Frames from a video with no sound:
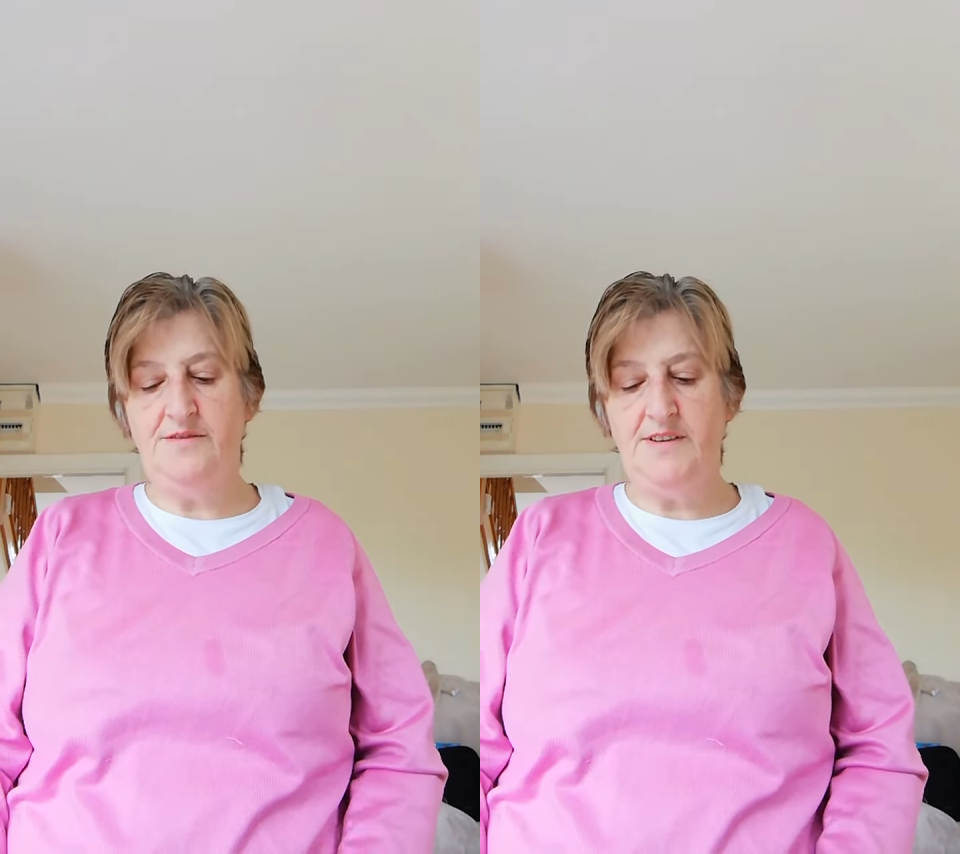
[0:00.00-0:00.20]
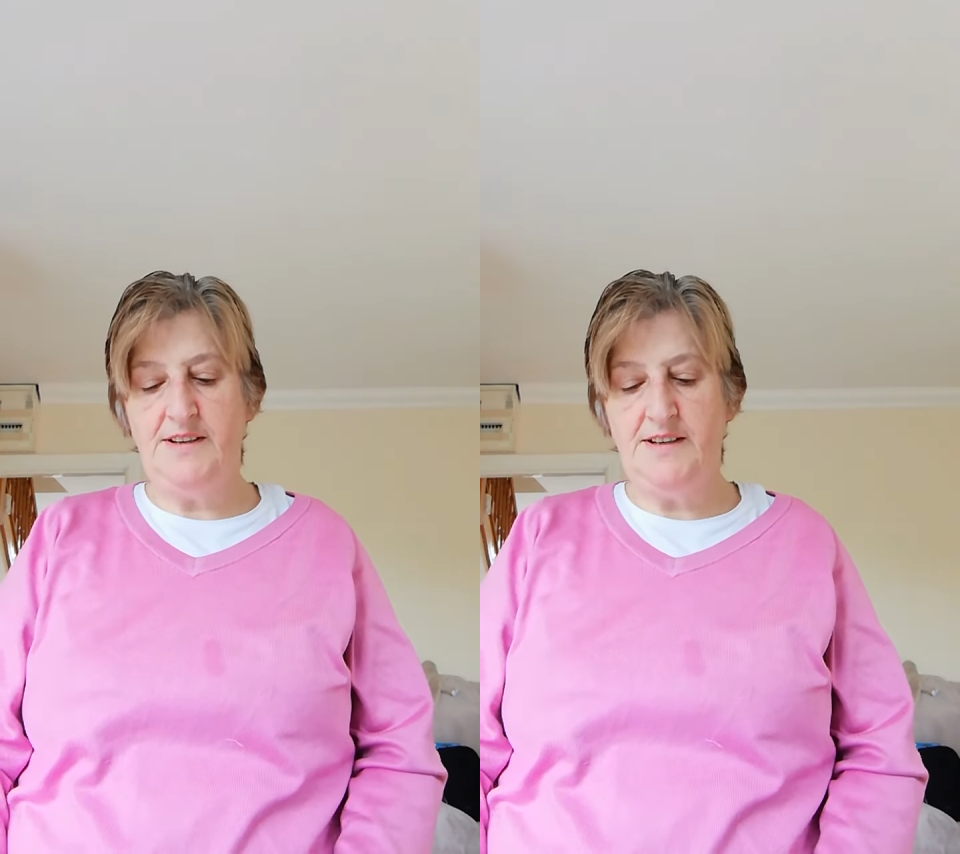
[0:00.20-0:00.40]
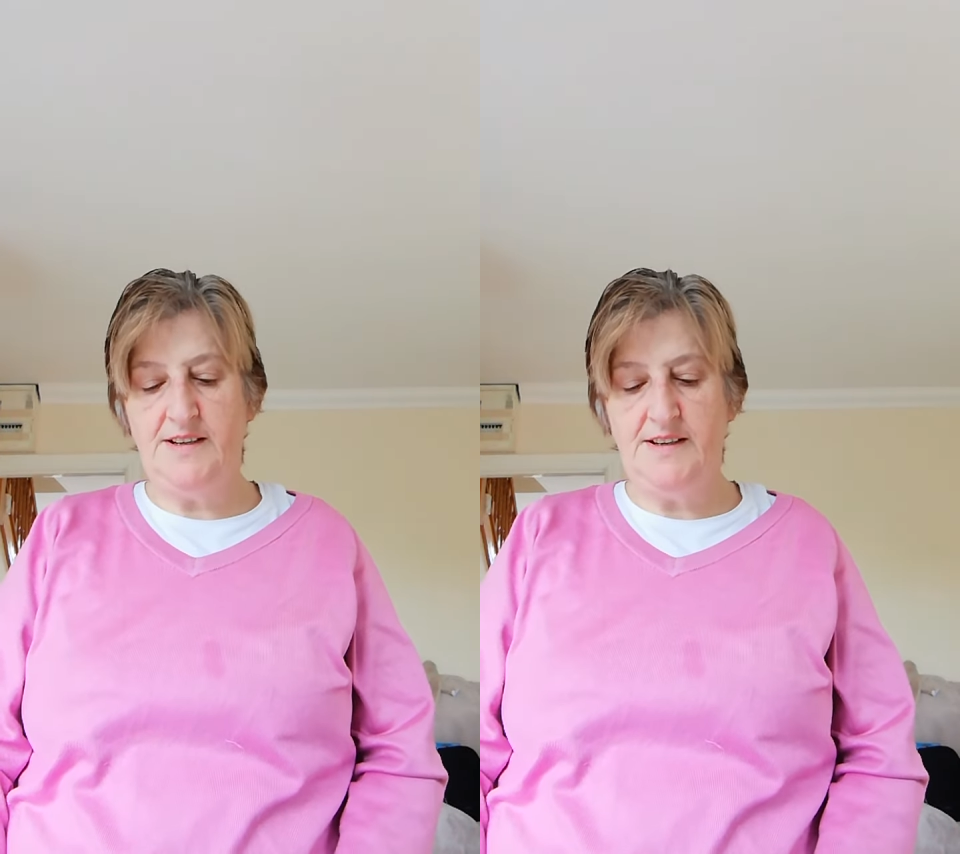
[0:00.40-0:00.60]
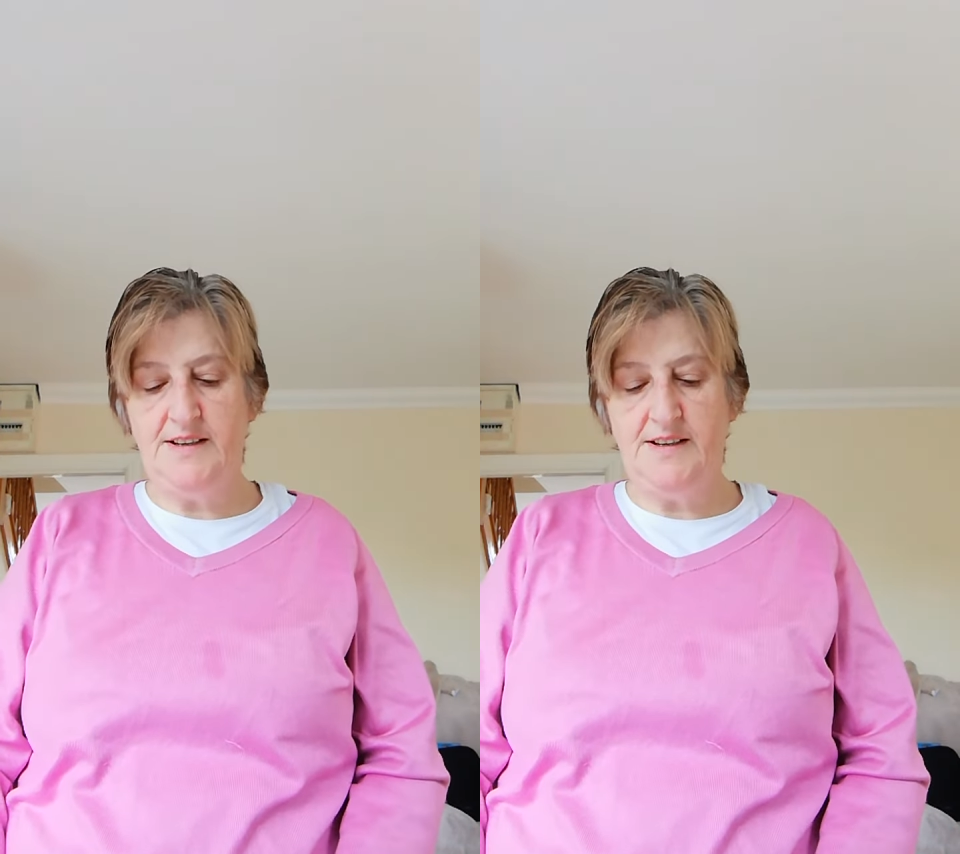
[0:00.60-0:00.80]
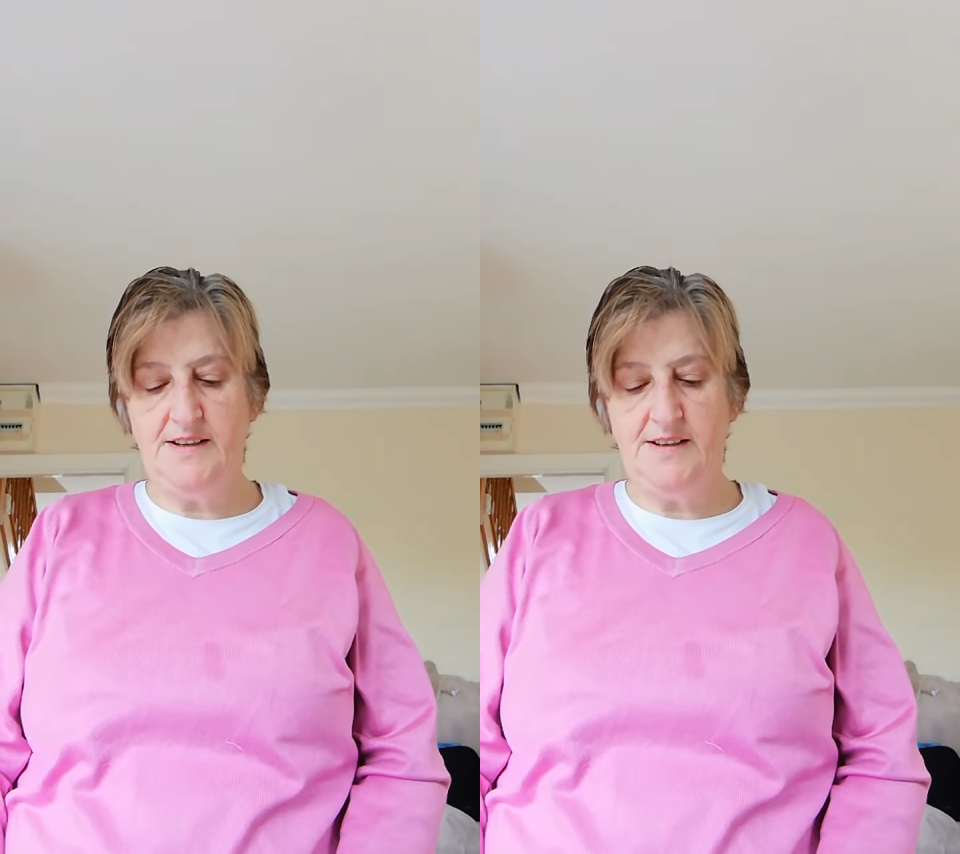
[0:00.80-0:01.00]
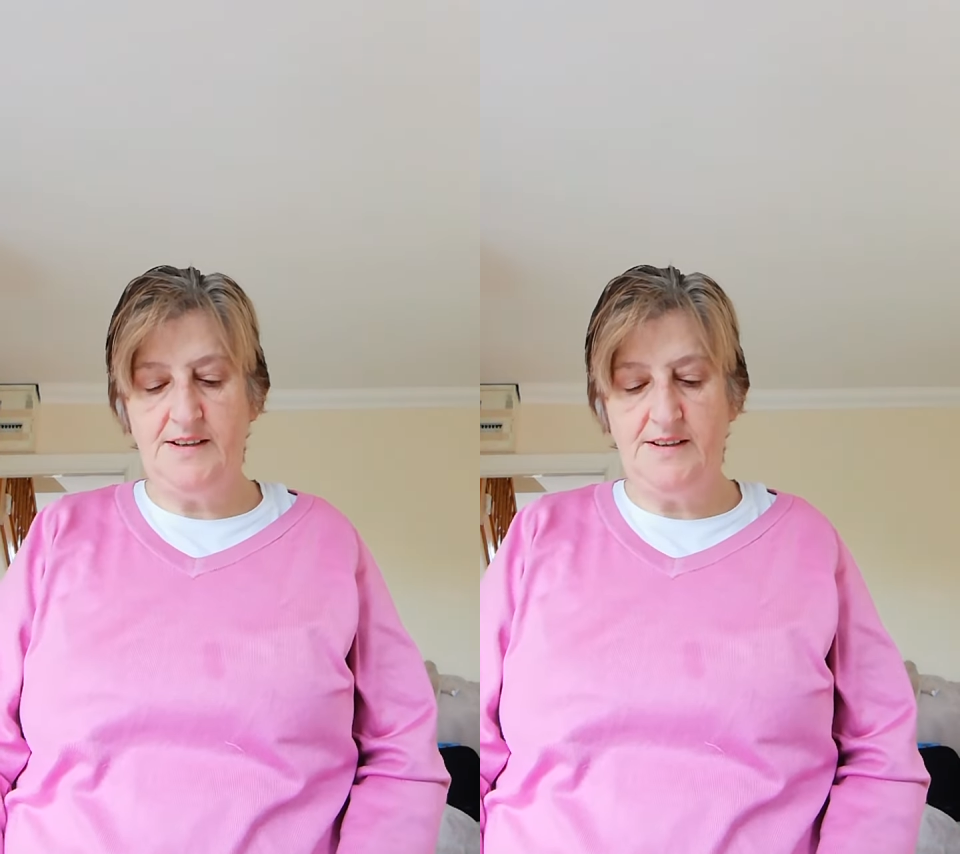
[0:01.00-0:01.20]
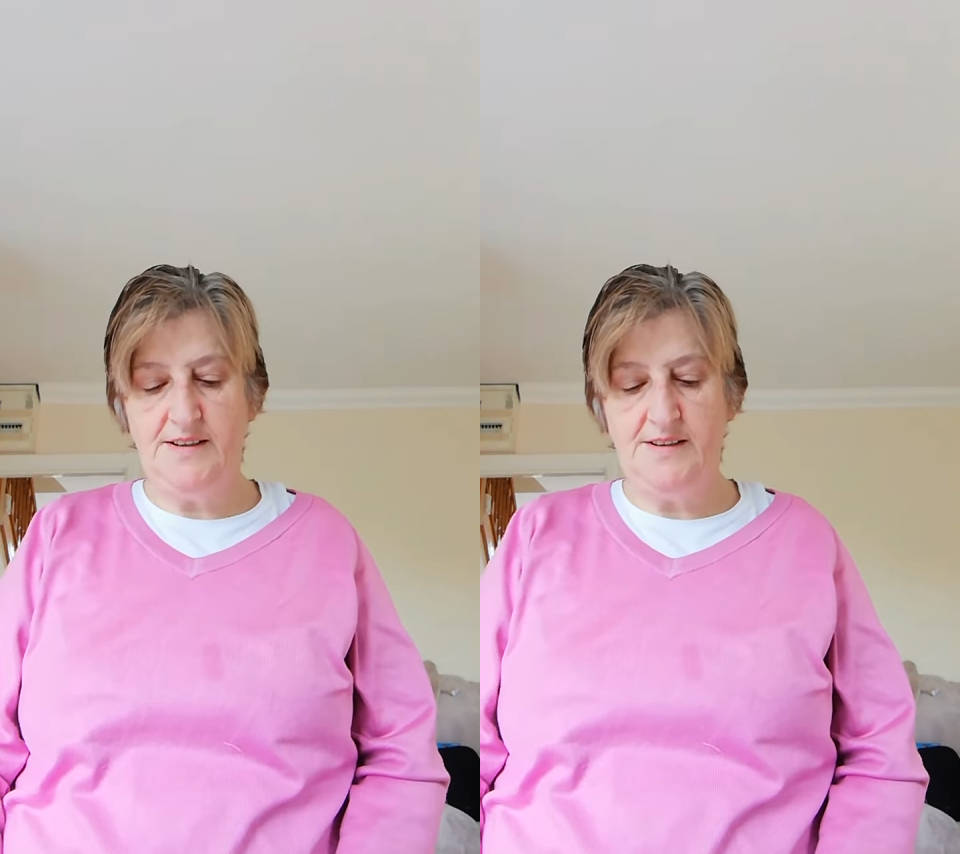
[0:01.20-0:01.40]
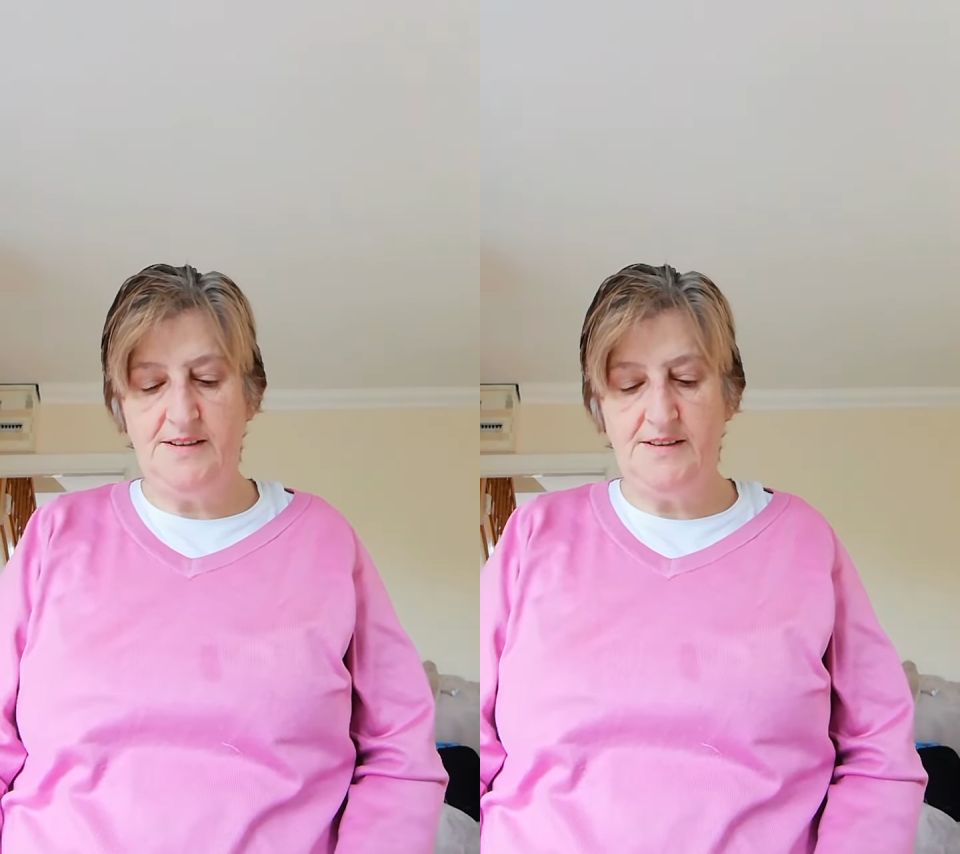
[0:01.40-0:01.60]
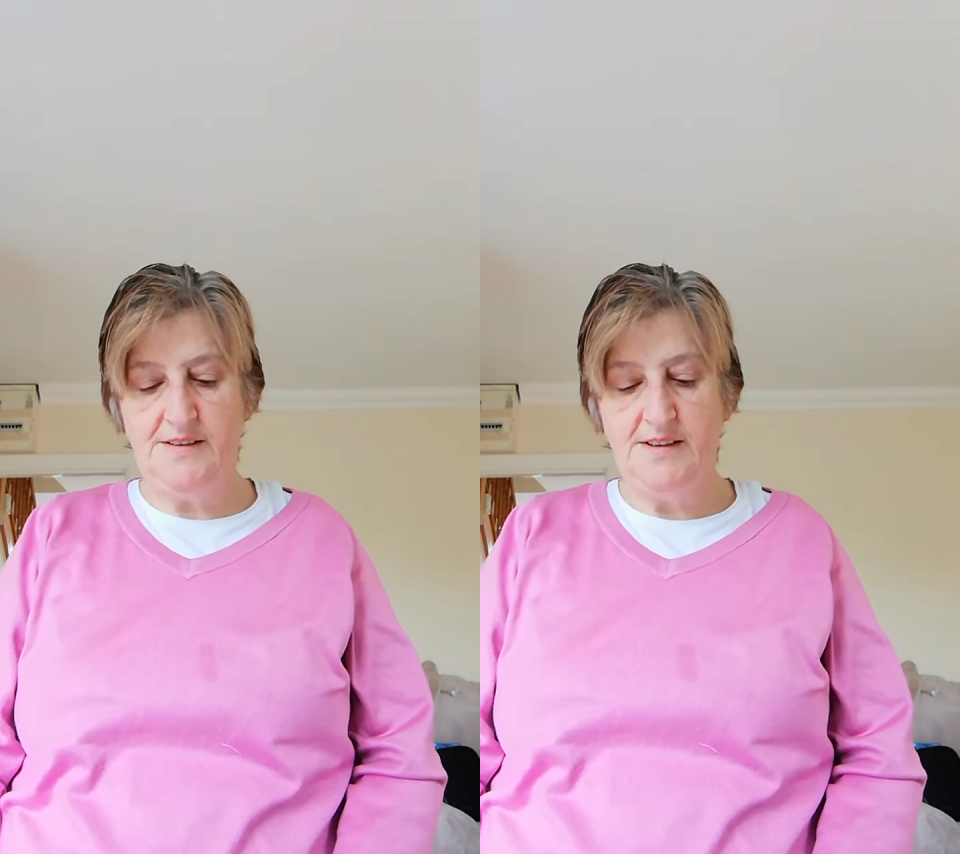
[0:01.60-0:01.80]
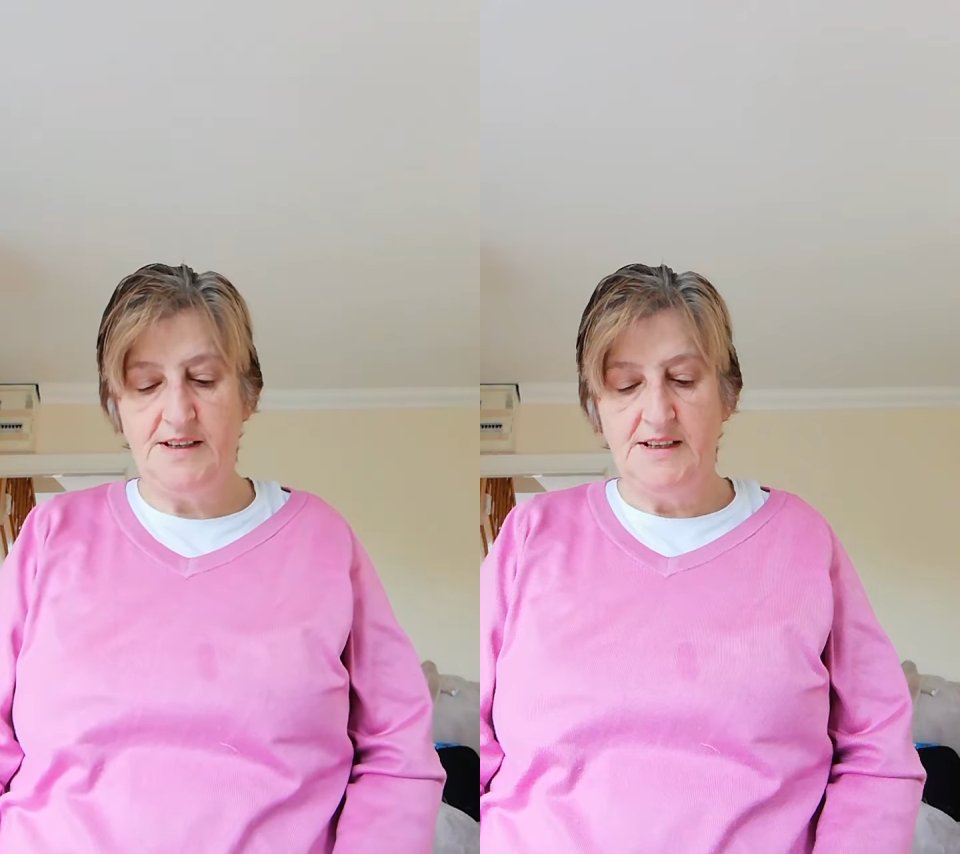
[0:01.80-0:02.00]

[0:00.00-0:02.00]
fair,